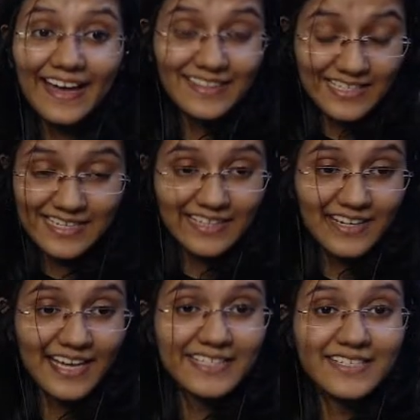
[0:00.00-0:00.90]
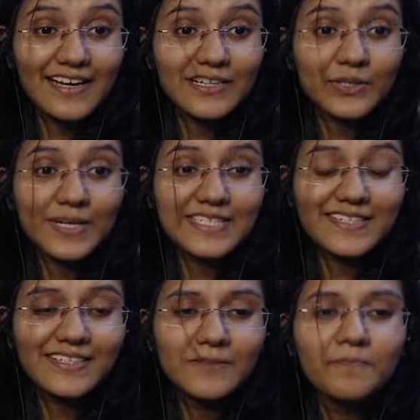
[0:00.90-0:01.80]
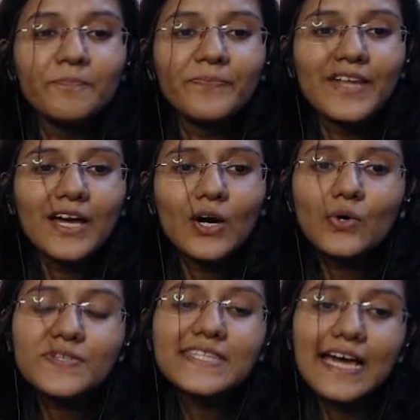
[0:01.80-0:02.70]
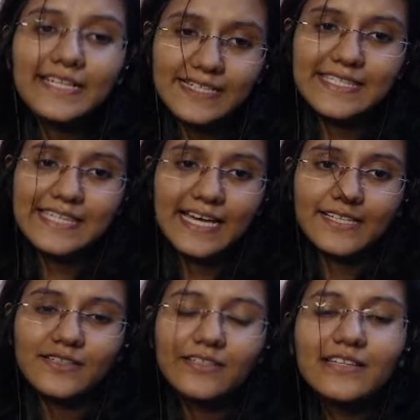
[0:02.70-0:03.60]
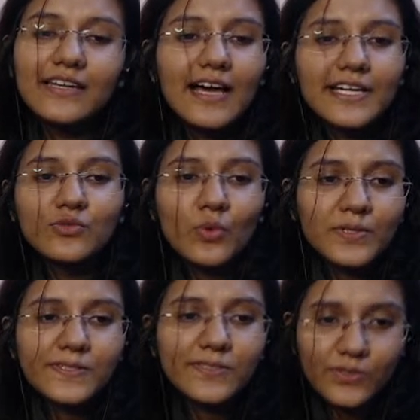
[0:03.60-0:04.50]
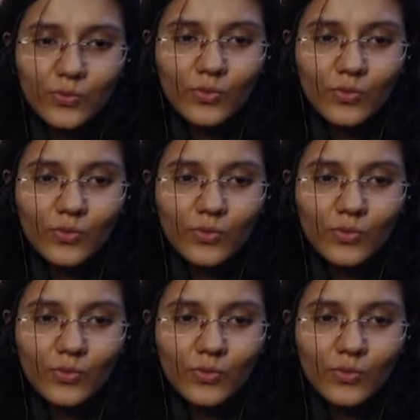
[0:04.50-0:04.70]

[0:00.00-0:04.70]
There's another extract question. Who's that inside? The lion wanted to know.